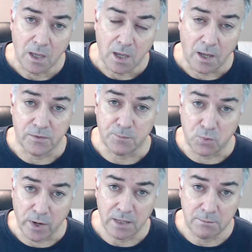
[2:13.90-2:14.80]
And the
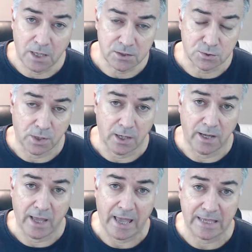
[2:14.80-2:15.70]
brand
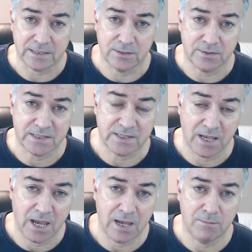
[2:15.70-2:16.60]
mantra has the
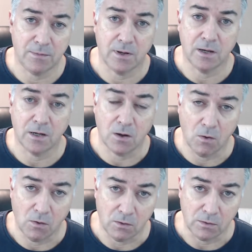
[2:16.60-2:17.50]
same
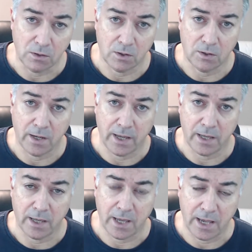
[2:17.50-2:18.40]
goal
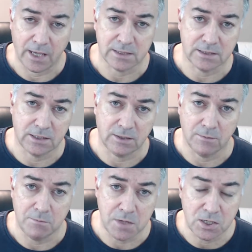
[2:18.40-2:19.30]
as the
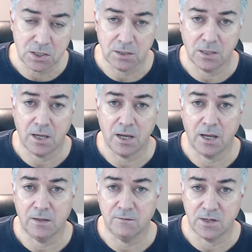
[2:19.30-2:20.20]
mission
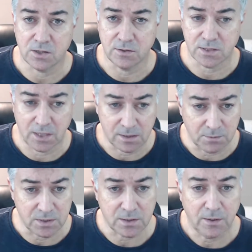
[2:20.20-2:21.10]
and vision
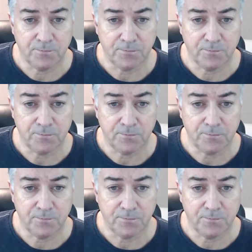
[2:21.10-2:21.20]
statement.